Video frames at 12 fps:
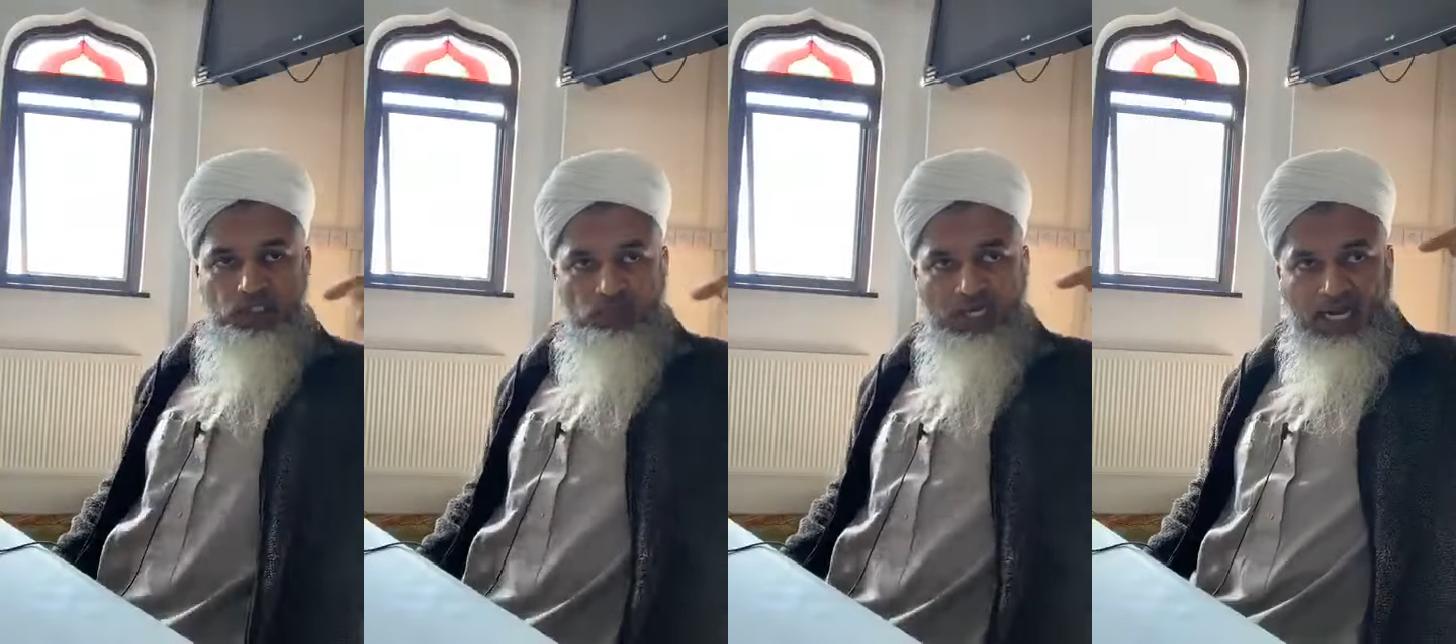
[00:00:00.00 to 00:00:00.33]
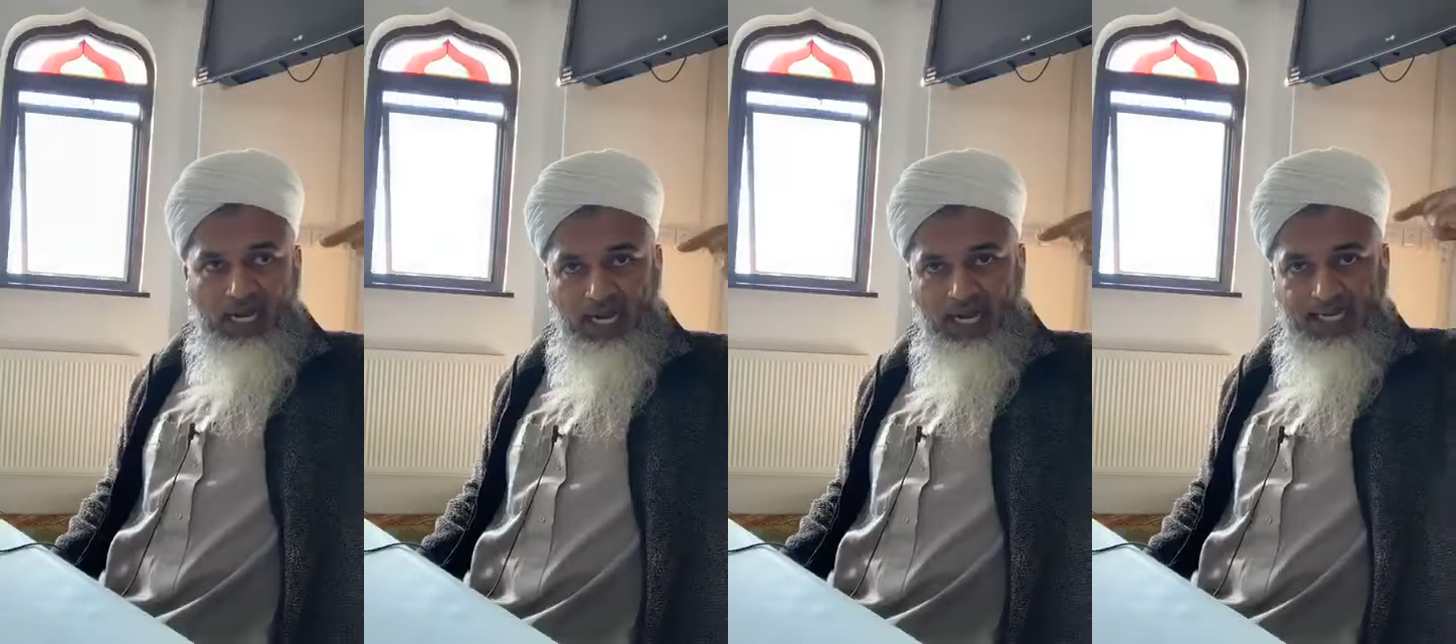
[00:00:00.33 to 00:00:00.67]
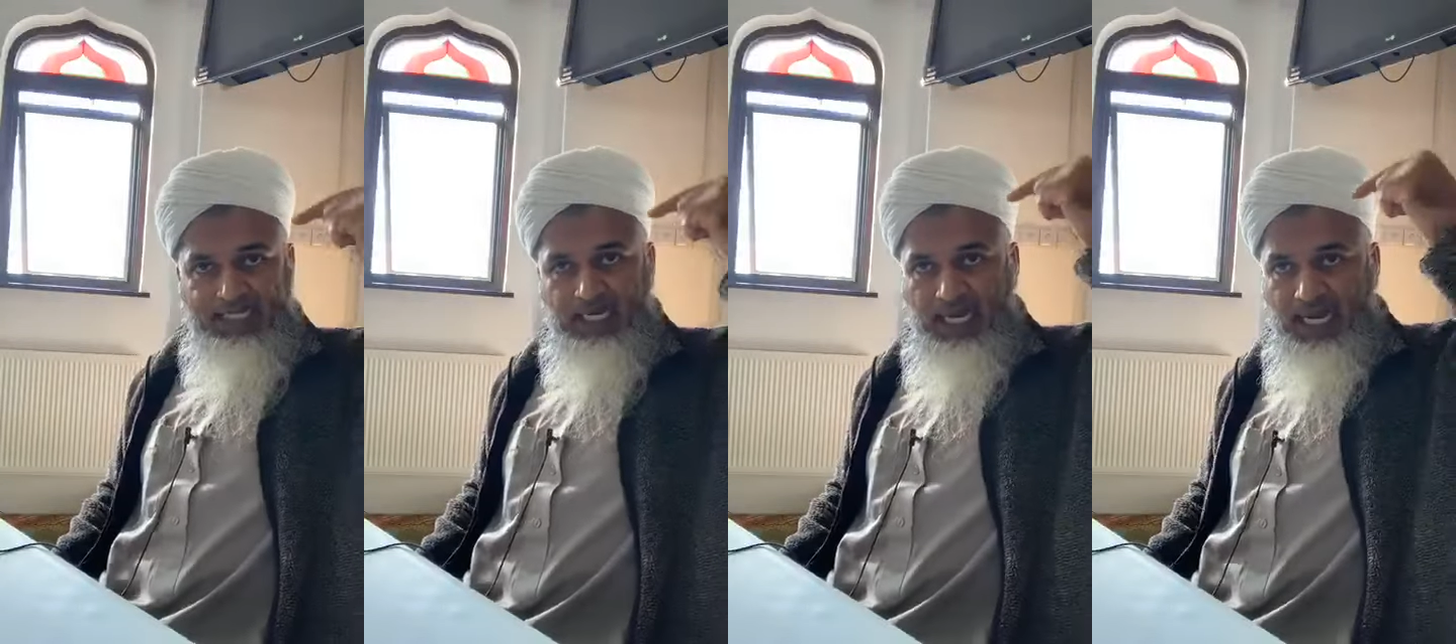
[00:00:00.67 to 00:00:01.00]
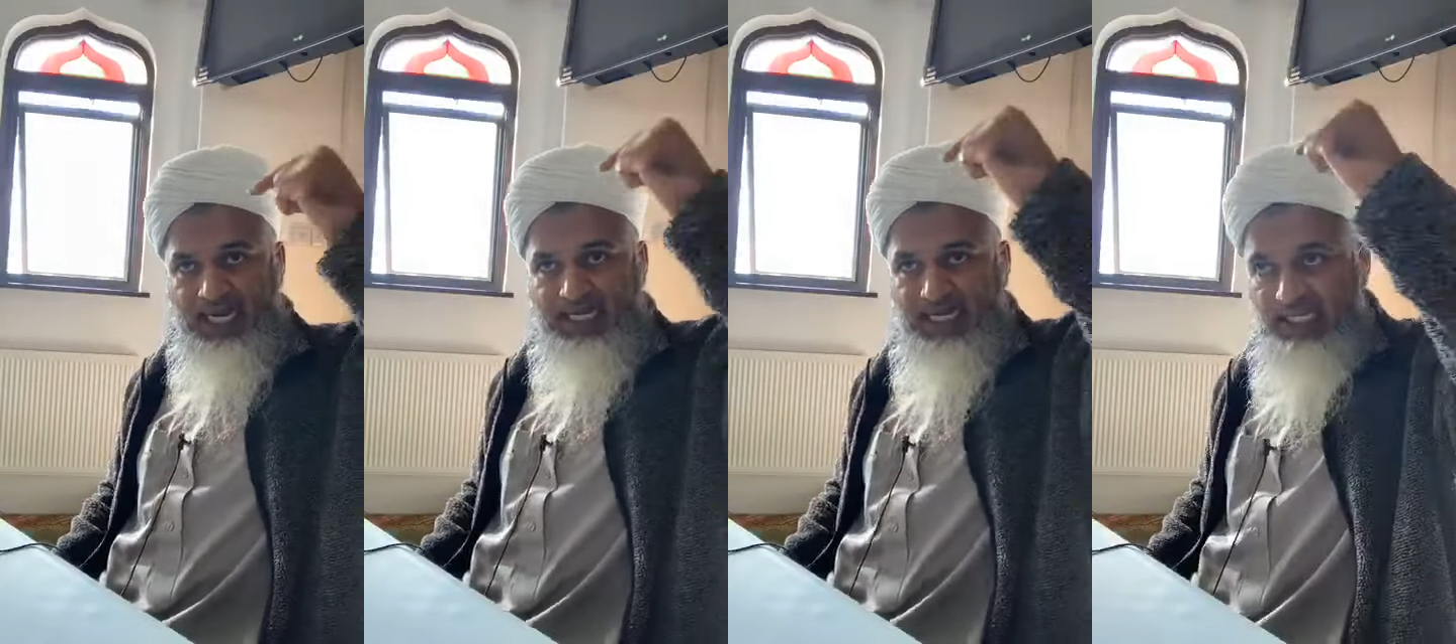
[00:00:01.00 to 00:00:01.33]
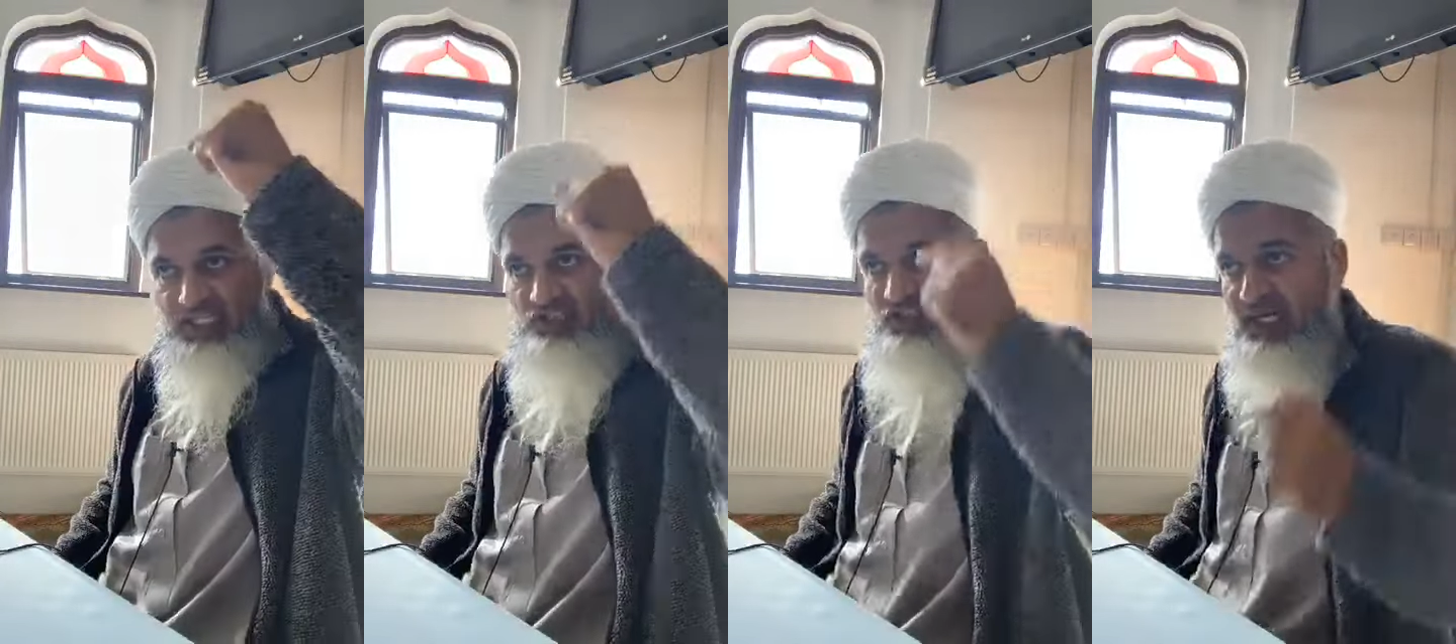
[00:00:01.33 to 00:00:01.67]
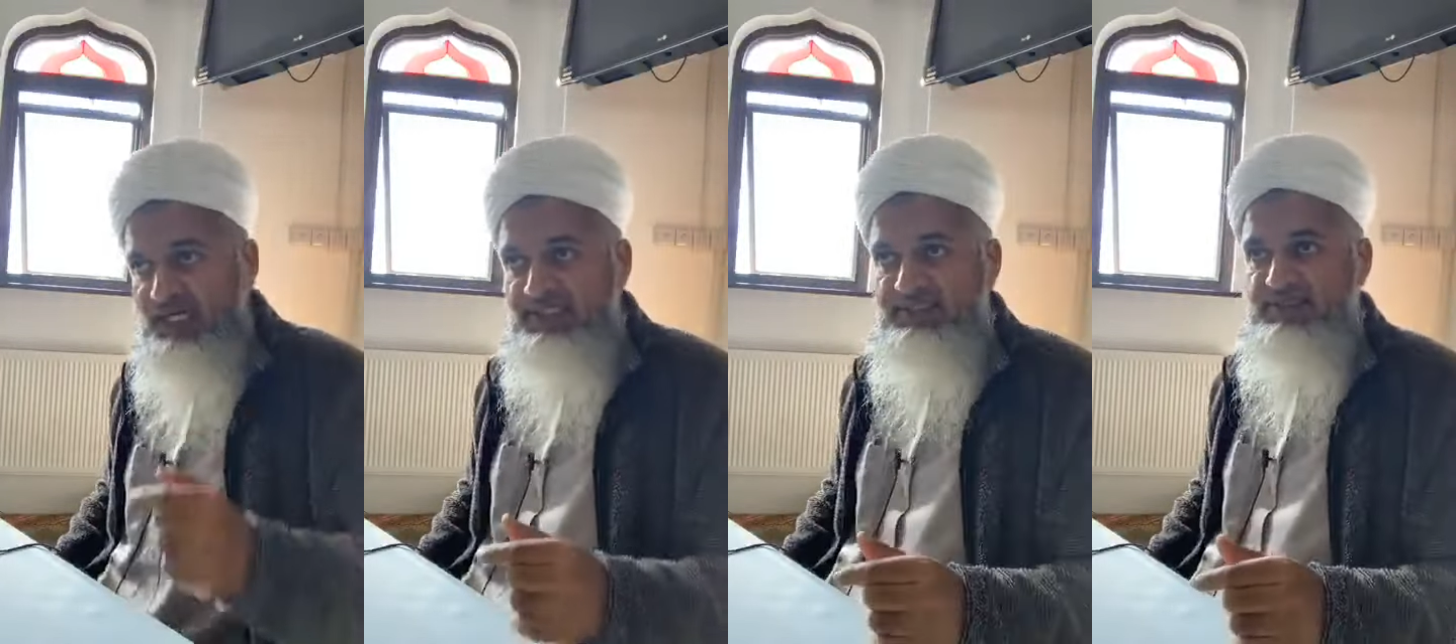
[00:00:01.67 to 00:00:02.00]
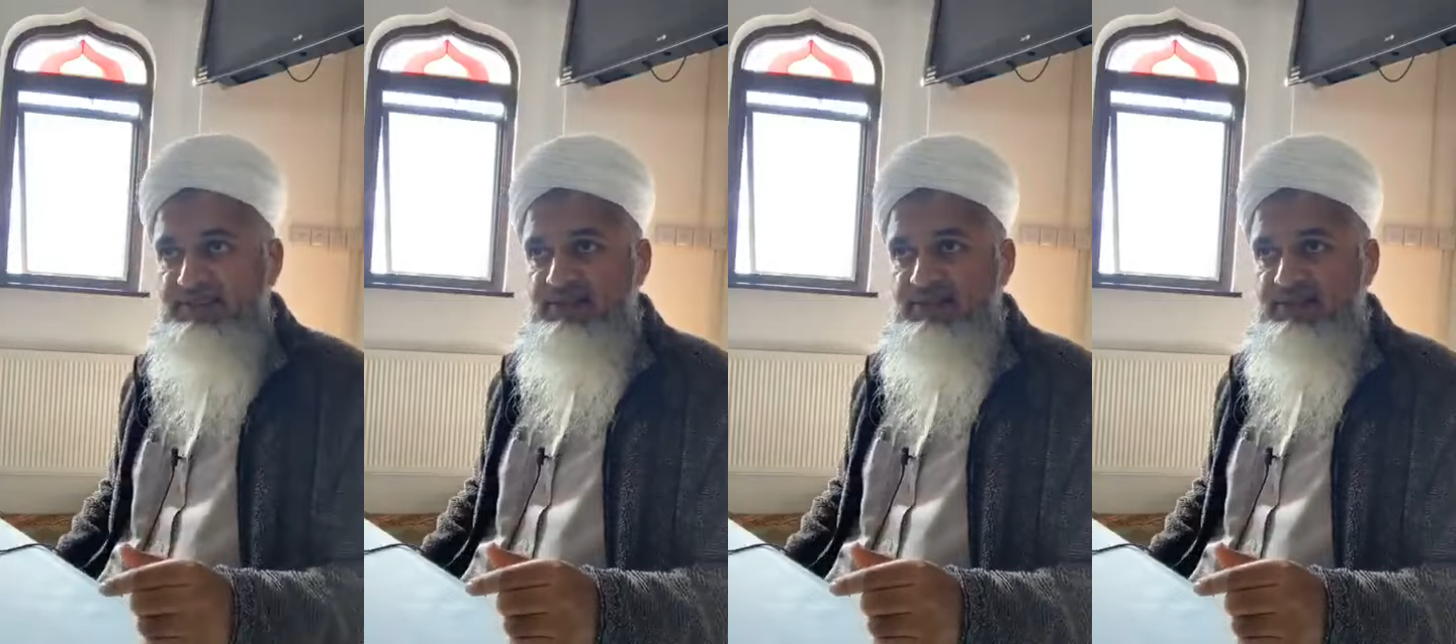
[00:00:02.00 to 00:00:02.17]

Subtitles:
you get higher and higher in drugs,